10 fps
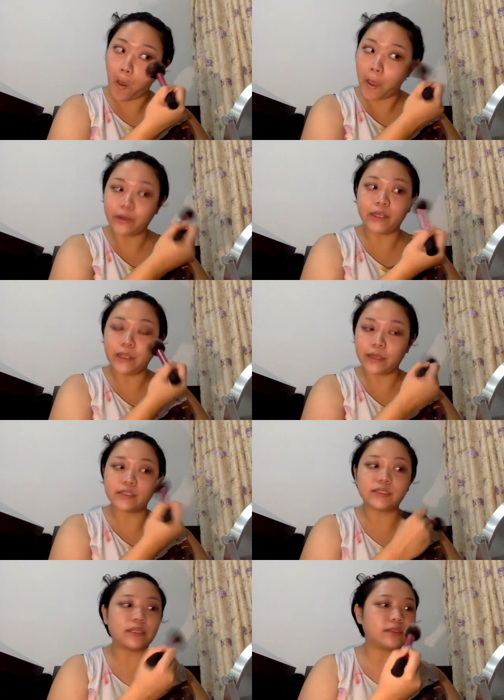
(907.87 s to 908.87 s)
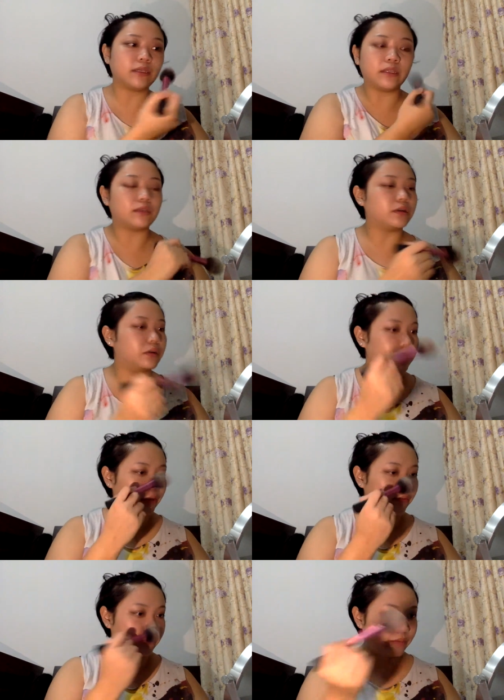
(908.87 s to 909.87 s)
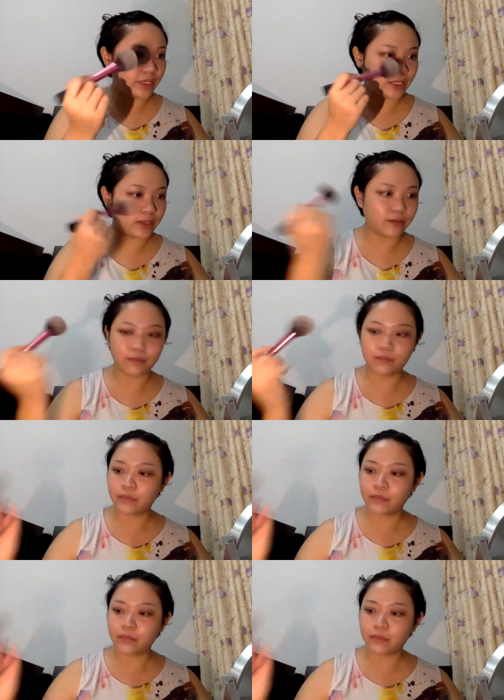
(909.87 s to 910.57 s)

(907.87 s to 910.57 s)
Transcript: any excess glitter or whatever away.